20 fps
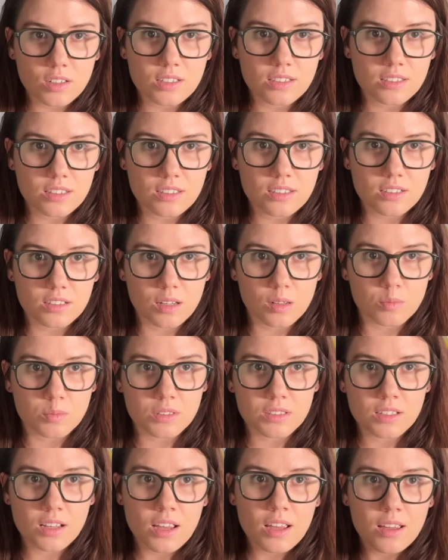
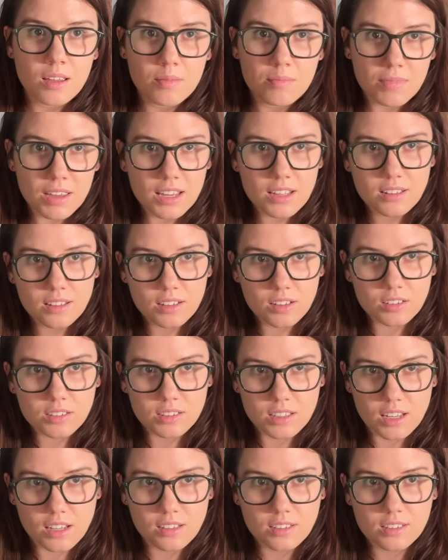systems make little
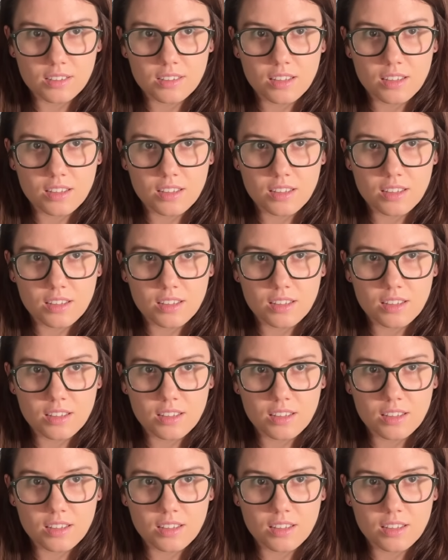disks.